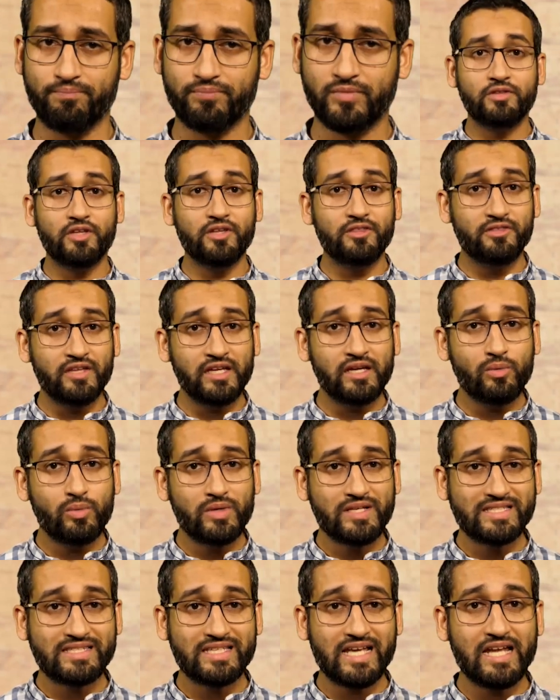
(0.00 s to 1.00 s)
The thing
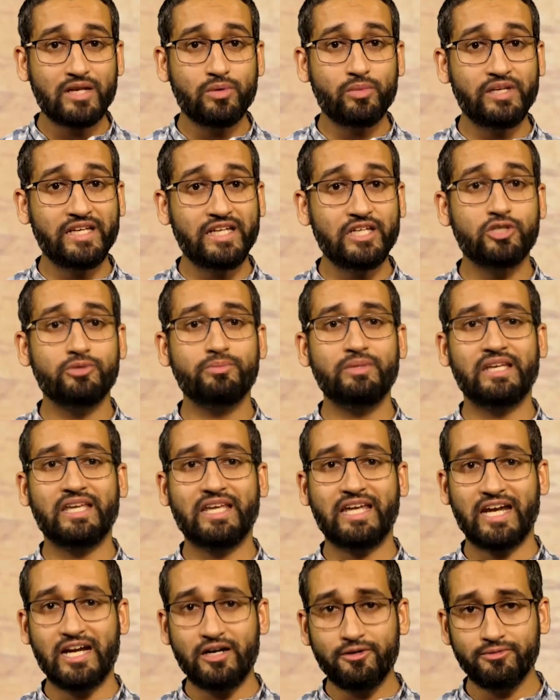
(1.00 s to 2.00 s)
we said we need to be
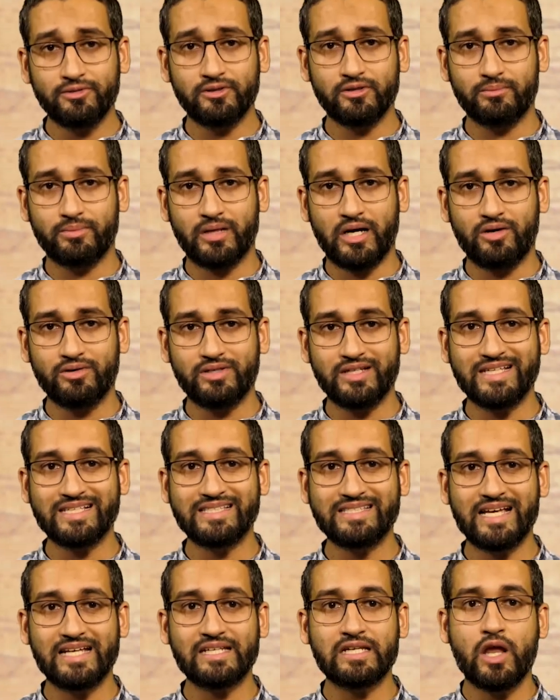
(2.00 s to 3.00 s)
careful about
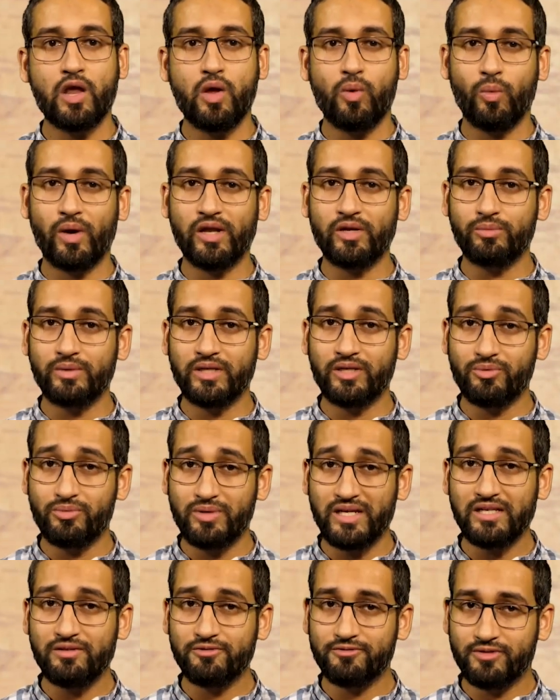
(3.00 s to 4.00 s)
is that when we
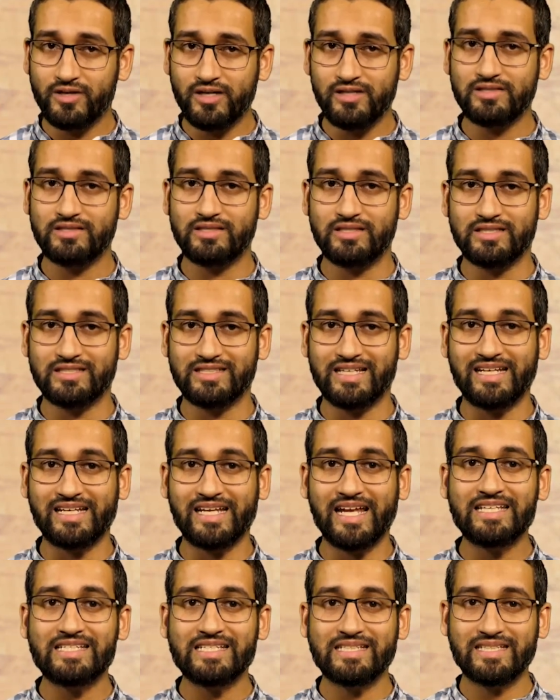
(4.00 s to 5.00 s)
read verses and
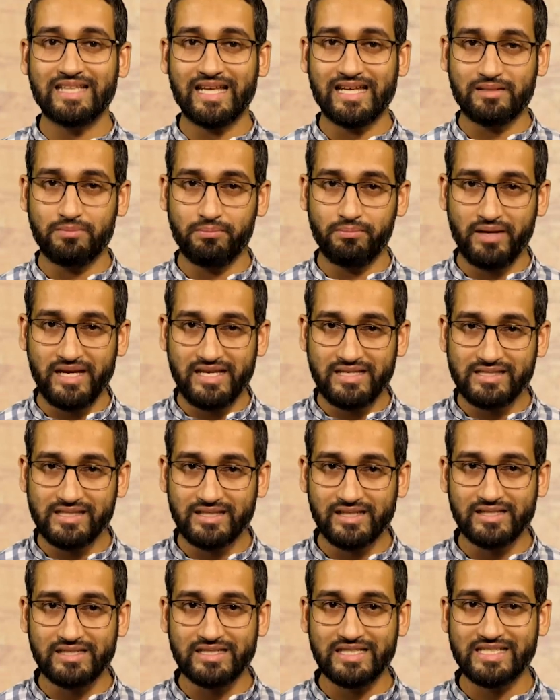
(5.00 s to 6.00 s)
get that
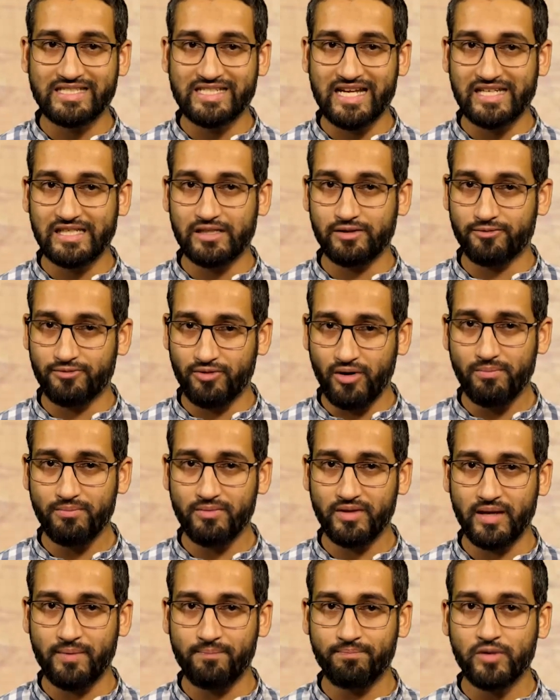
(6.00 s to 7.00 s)
basic understanding from
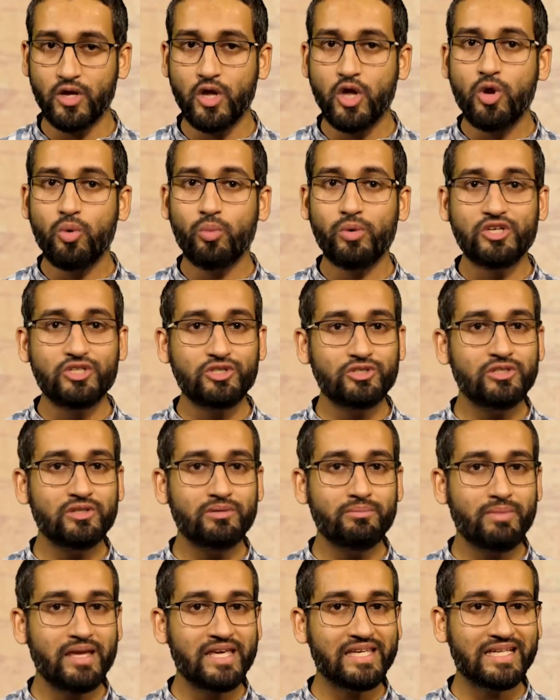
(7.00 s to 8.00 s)
them, we
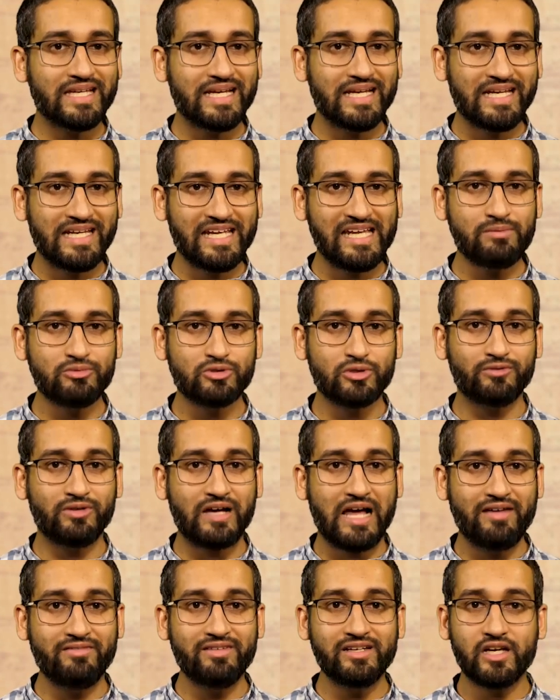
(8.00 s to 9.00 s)
shouldn't make claims of
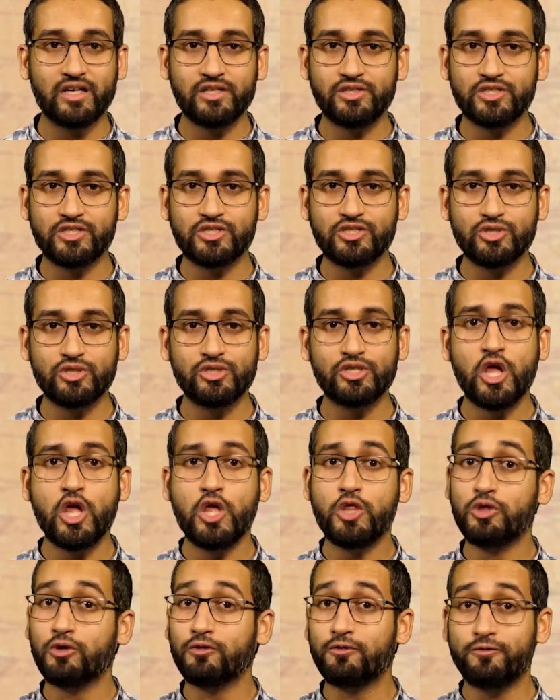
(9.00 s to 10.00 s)
having understood
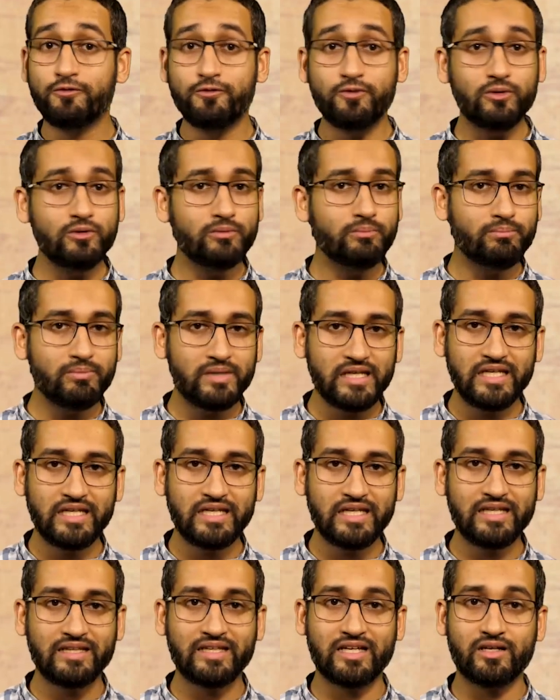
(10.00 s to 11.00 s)
the full
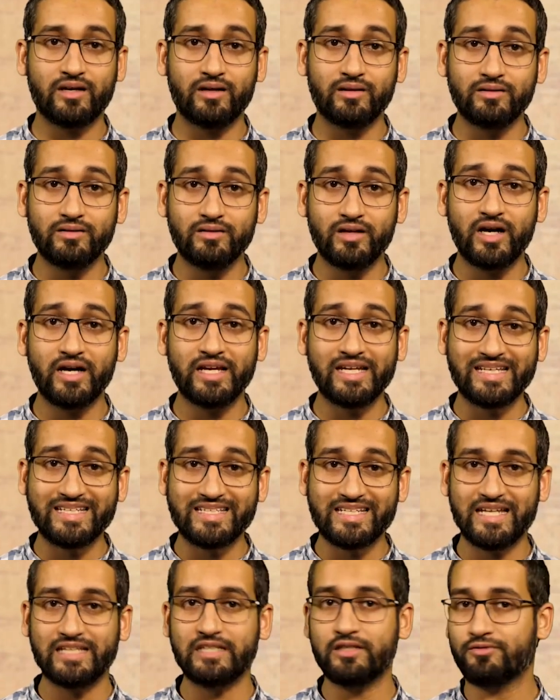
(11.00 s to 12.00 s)
meaning that Allah
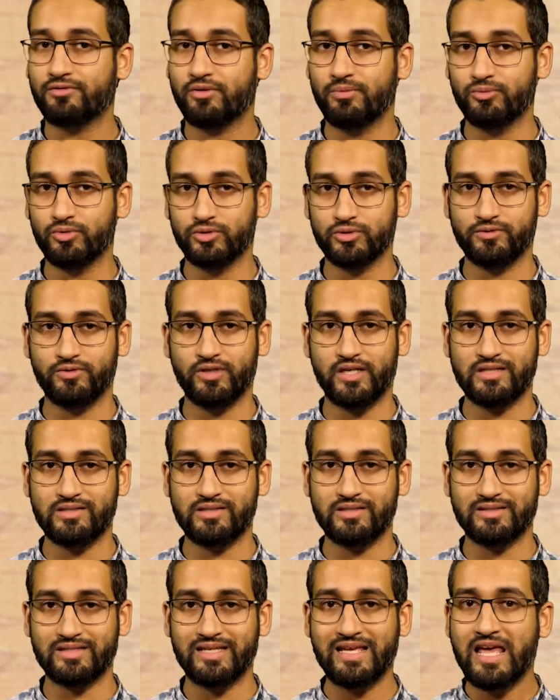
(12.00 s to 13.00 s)
intended from those
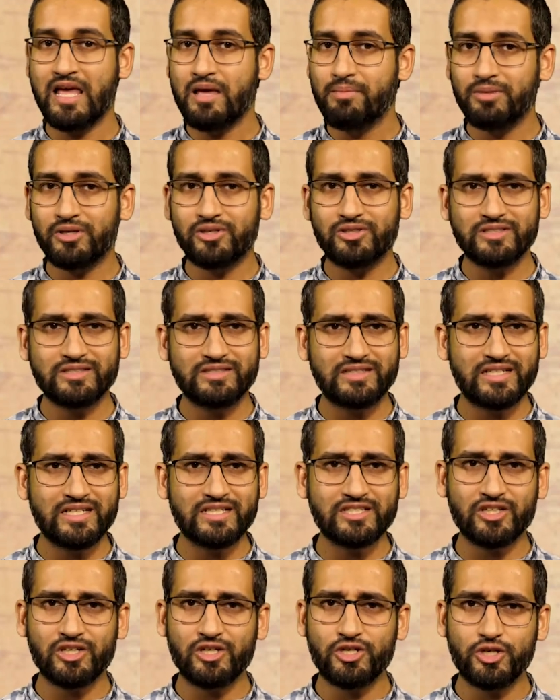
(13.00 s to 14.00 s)
verses, because there
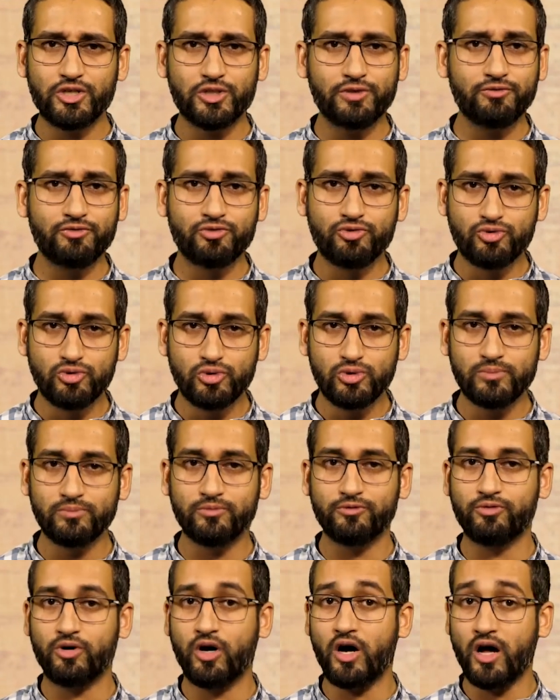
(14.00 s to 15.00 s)
is a lot of
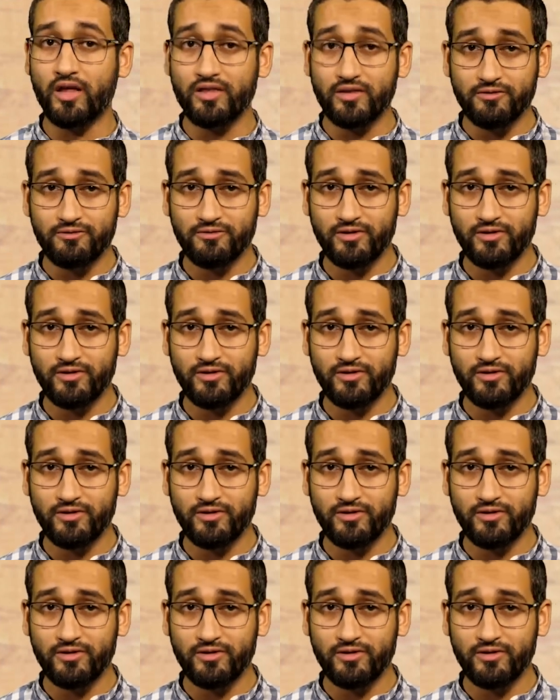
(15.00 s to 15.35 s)
room for other